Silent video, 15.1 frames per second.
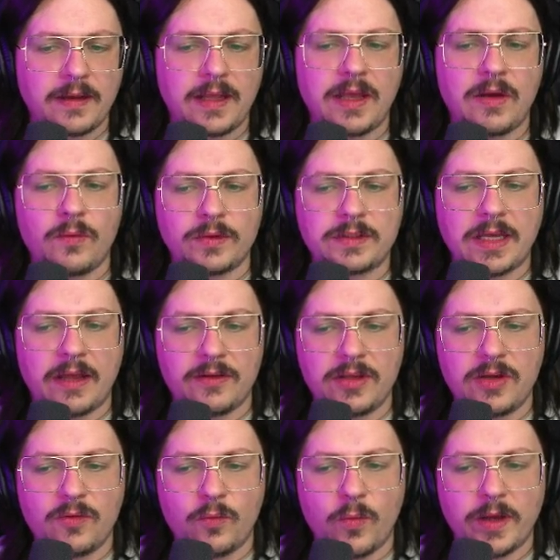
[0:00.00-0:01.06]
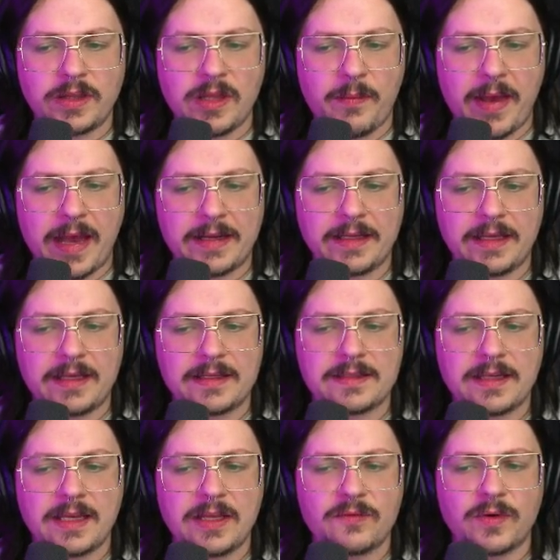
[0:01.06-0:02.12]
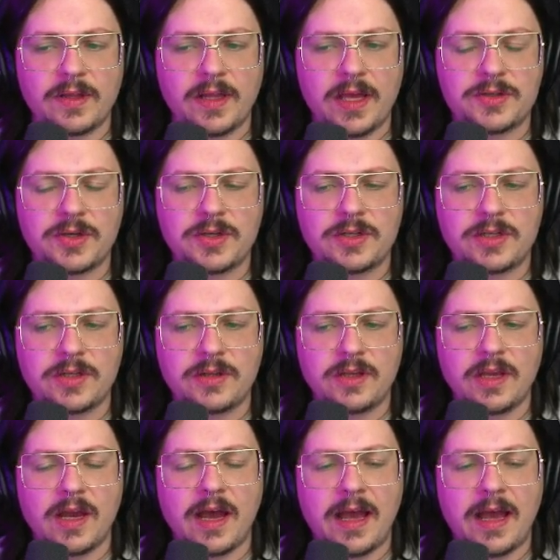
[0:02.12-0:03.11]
it will tell you what the padding is in relation to the